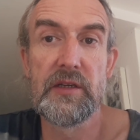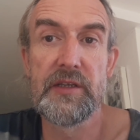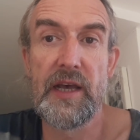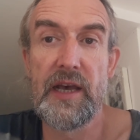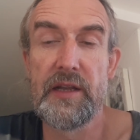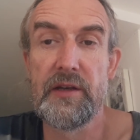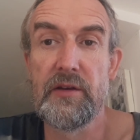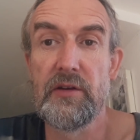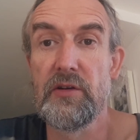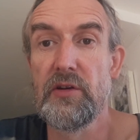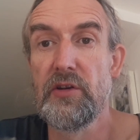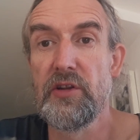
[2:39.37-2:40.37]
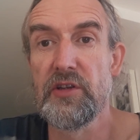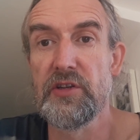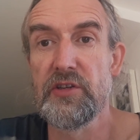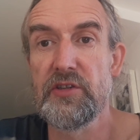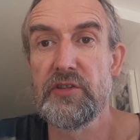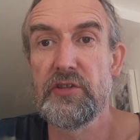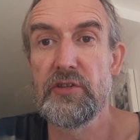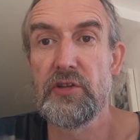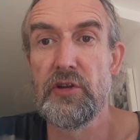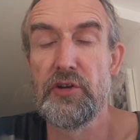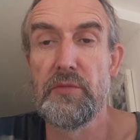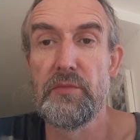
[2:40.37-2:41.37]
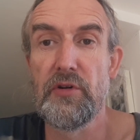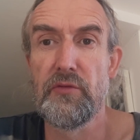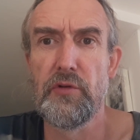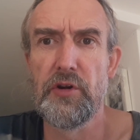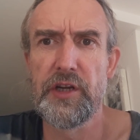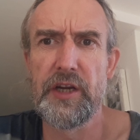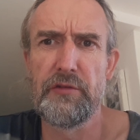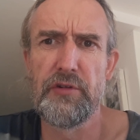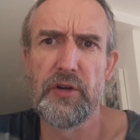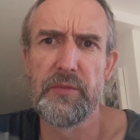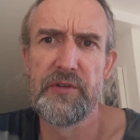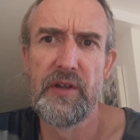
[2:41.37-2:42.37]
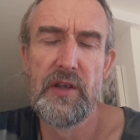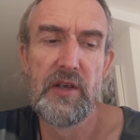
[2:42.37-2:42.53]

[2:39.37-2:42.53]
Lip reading: then there's a number of working groups.